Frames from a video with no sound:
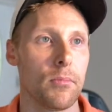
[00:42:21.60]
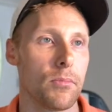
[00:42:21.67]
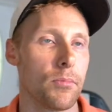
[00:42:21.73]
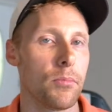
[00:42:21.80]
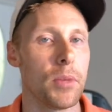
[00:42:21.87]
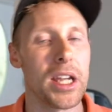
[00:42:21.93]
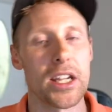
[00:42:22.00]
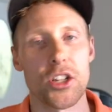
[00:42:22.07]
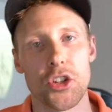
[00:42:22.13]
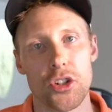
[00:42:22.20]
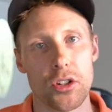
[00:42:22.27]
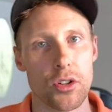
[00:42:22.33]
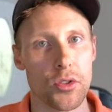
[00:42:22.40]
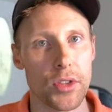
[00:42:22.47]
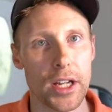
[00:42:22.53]
Make
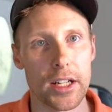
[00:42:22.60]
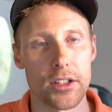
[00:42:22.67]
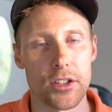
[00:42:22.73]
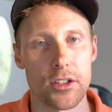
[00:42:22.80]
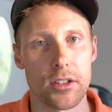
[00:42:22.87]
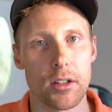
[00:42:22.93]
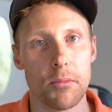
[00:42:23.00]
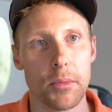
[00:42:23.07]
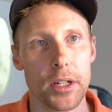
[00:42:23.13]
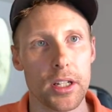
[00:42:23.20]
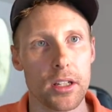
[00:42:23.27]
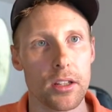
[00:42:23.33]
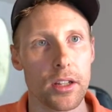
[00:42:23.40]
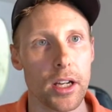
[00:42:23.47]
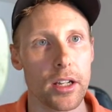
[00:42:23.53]
sure that it's
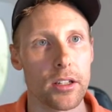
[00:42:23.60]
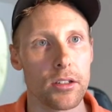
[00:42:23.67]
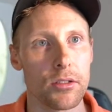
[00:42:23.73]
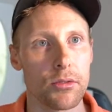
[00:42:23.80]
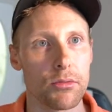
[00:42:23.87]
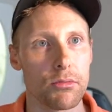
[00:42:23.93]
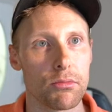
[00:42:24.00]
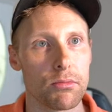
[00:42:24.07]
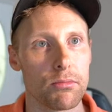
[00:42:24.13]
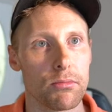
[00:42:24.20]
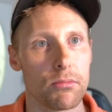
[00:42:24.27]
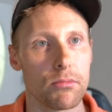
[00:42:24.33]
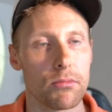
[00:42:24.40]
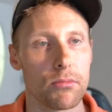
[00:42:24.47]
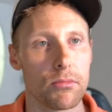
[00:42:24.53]
somebody that you
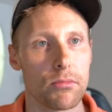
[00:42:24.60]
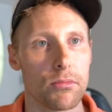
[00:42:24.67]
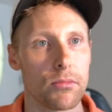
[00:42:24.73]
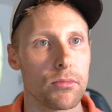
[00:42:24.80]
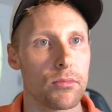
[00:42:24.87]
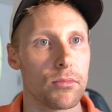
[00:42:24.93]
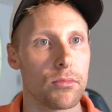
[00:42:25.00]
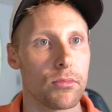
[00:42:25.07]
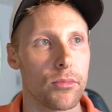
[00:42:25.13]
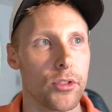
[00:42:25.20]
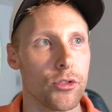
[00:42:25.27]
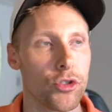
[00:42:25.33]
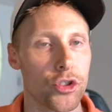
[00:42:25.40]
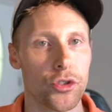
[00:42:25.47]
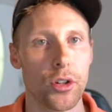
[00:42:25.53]

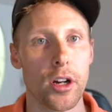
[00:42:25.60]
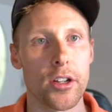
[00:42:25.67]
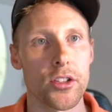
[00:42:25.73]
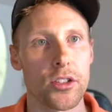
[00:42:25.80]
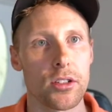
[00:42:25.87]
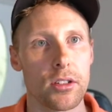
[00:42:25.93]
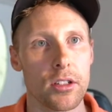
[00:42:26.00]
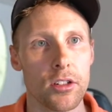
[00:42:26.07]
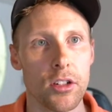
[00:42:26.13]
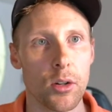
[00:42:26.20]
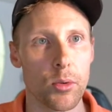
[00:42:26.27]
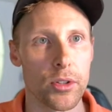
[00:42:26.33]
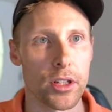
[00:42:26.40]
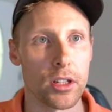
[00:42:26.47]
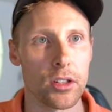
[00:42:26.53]
trust and you know
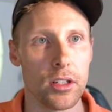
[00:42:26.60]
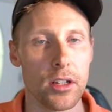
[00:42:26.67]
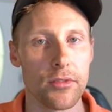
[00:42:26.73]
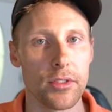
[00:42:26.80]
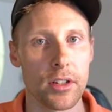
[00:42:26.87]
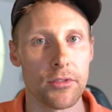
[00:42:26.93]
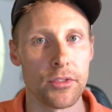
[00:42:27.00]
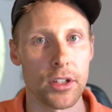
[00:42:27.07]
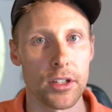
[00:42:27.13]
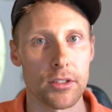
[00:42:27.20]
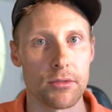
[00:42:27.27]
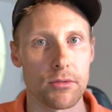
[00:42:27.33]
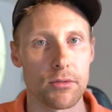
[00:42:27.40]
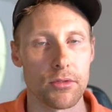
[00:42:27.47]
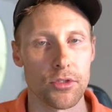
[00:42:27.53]
where they live. If
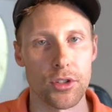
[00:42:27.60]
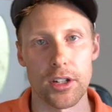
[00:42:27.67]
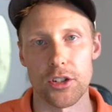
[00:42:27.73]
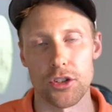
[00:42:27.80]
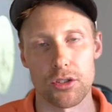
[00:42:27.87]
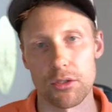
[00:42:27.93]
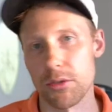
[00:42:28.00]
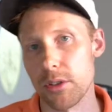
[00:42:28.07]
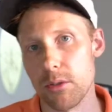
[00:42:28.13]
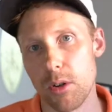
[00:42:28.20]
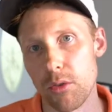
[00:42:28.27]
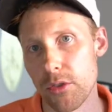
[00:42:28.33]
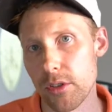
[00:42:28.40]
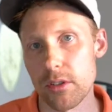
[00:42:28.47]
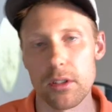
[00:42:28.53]
they try to screw you
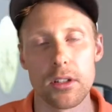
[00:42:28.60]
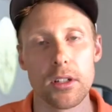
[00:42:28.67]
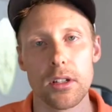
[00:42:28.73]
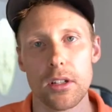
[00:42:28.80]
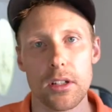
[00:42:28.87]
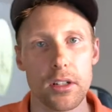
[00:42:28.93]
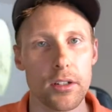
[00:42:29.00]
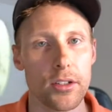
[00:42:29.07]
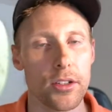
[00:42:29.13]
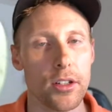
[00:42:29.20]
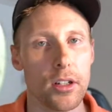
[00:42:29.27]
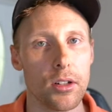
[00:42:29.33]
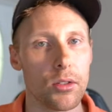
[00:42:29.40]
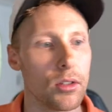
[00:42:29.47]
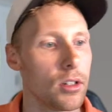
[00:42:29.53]
over,
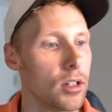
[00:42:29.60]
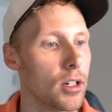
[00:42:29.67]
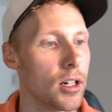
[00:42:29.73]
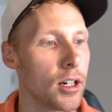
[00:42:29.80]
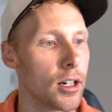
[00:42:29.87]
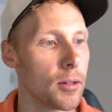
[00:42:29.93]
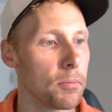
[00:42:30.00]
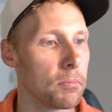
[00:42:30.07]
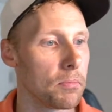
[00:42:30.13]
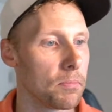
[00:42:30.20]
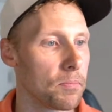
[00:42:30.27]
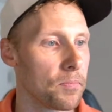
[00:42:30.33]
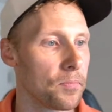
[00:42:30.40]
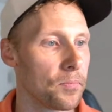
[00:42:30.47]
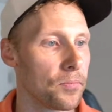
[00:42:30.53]
I'm
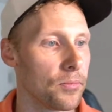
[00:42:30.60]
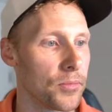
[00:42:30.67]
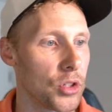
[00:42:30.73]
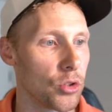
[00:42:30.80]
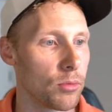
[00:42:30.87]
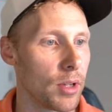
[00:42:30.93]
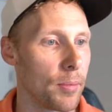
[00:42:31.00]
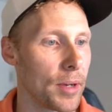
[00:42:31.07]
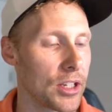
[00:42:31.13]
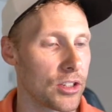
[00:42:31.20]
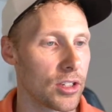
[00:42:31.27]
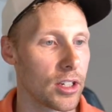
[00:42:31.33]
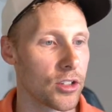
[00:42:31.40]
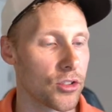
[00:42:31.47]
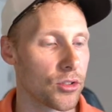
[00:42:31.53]
doing my best
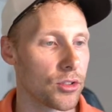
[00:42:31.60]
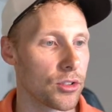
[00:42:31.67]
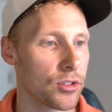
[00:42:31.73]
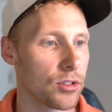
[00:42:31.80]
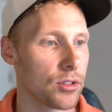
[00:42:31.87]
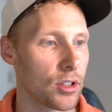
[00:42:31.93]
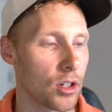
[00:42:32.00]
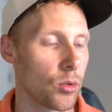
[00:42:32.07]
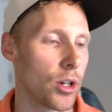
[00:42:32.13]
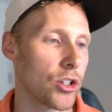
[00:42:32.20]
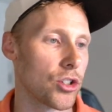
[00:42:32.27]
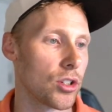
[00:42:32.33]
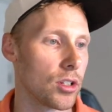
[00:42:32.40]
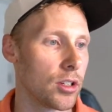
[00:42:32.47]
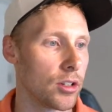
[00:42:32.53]
to answer the
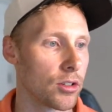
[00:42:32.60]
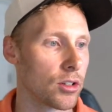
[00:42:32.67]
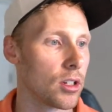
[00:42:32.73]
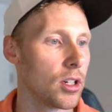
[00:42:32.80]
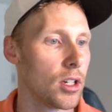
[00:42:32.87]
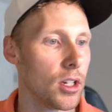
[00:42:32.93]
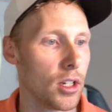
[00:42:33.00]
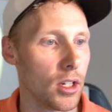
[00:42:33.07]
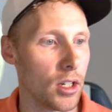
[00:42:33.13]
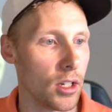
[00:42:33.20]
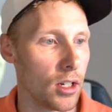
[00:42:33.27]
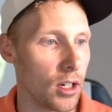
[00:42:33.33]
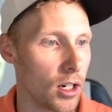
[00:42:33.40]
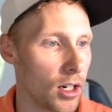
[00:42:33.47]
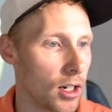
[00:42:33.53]
question here.
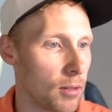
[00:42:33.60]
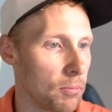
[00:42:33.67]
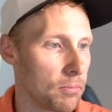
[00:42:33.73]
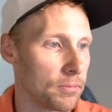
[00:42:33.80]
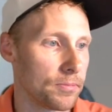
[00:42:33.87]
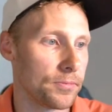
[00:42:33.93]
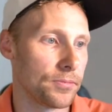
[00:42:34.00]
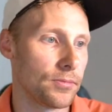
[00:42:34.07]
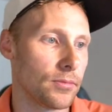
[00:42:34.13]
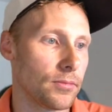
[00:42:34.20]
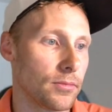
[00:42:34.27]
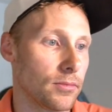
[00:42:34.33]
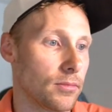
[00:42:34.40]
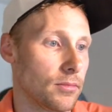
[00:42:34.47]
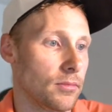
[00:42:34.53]
I
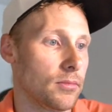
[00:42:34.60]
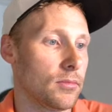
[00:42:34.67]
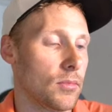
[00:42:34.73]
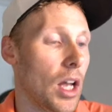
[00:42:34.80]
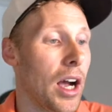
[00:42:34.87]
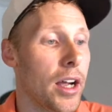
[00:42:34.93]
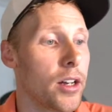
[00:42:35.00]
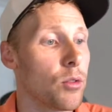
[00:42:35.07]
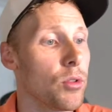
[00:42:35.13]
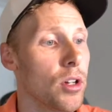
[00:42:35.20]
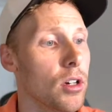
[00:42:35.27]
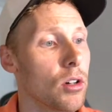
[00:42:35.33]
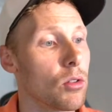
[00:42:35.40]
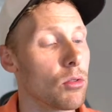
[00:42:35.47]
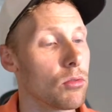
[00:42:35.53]
don't
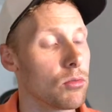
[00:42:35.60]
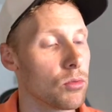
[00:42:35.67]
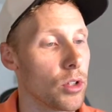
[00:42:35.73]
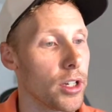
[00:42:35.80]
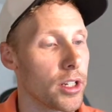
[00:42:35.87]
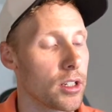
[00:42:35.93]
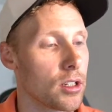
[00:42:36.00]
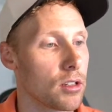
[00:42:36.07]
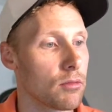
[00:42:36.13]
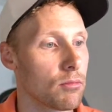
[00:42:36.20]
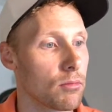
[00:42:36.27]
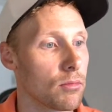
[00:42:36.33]
know, like